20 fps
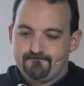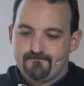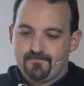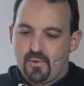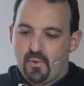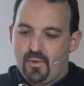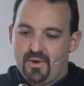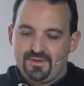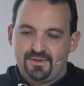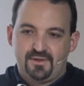
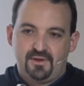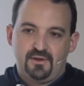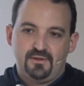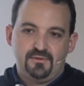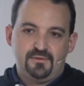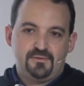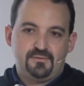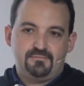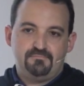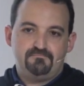
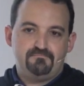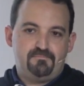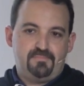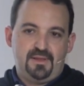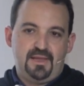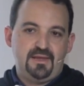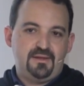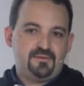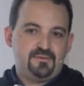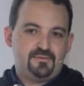questions,
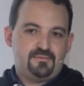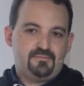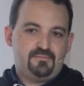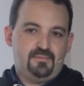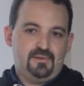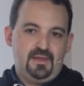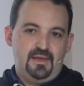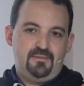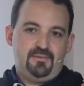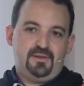please
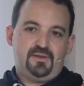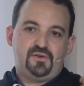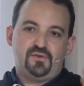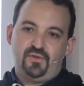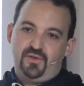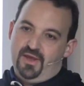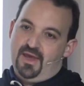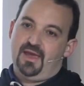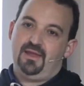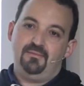leave it to
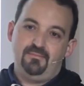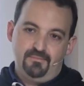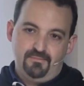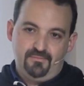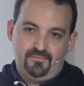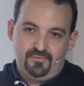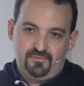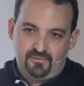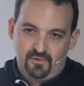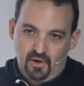the end.
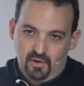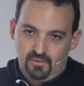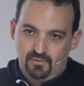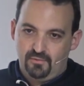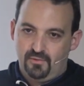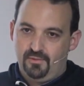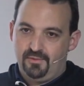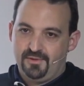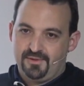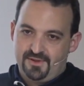So
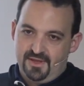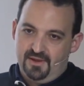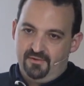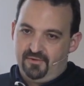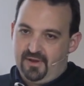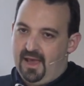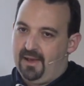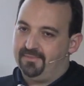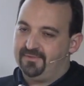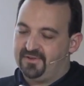we will see if
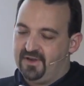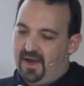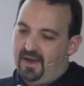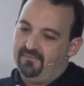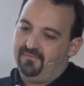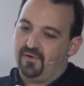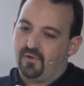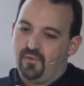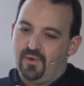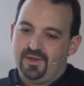we have time
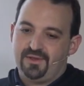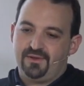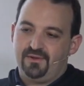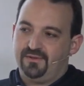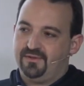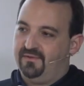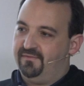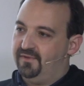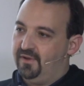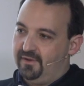for
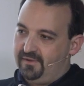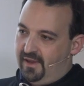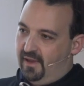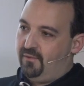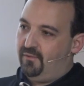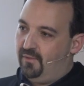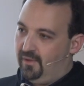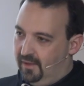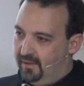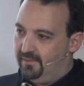questions. If not, I
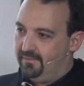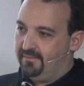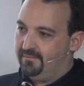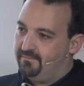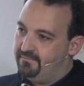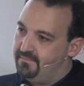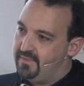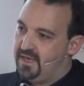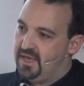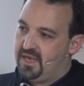will
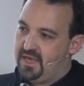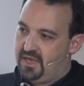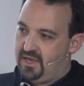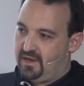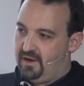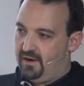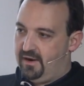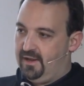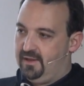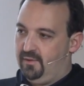be
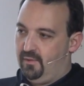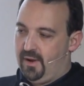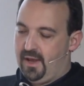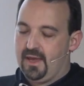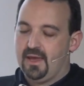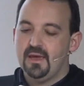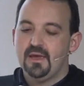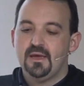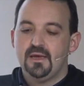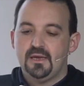here
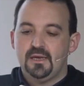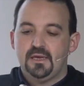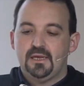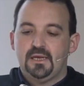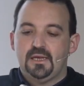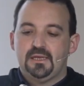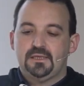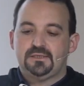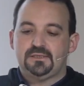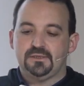anyway
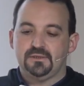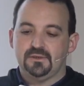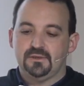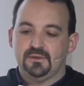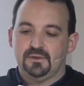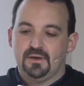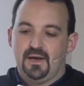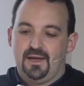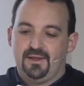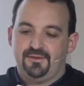
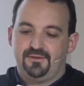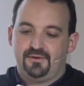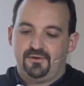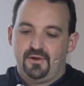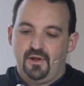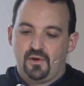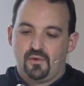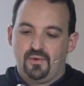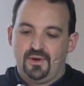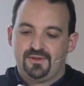to answer
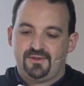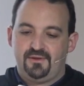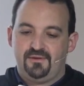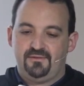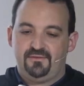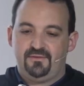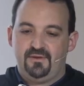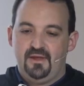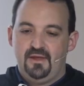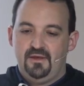your
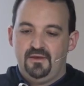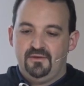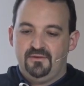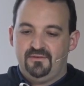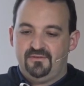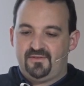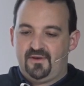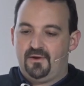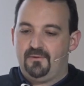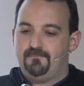questions.
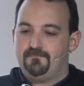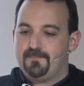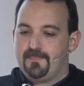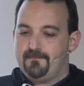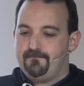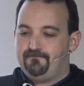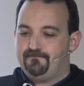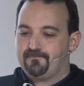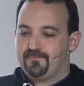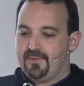So
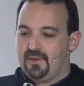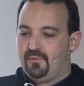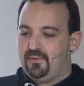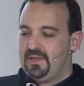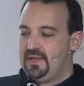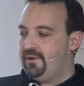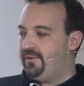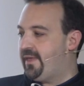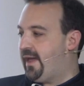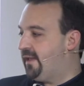we
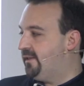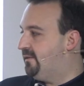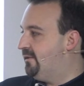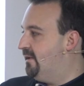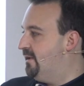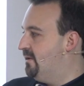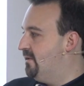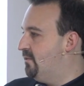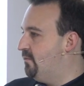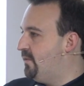know that
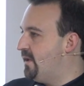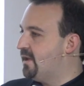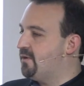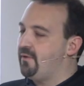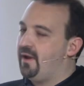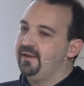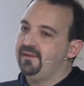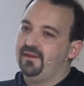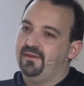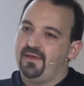we
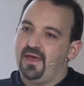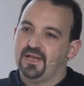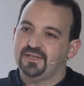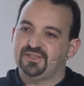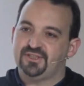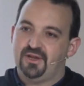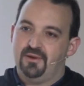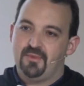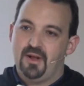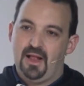created
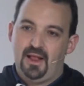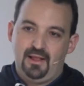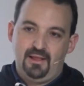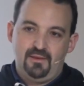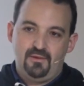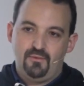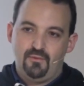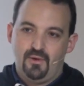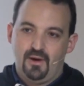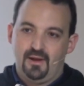
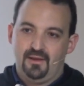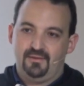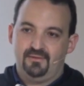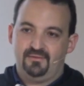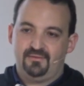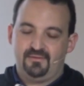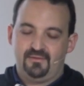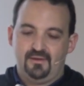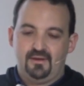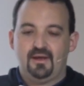HTML
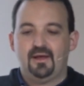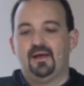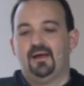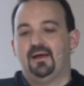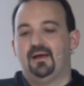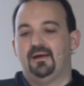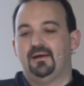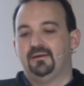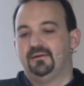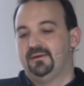once
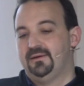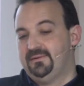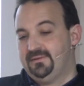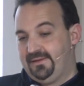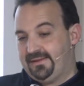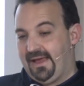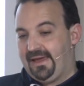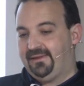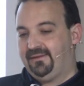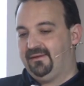in the
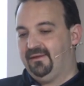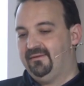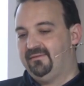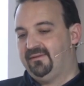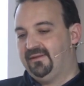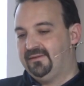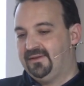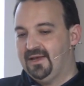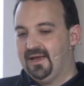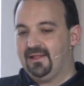90s,
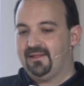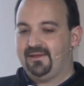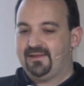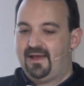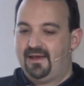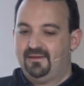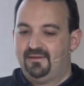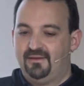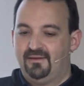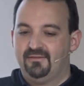in the early
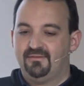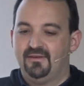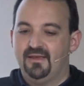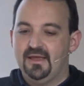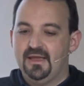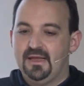90s,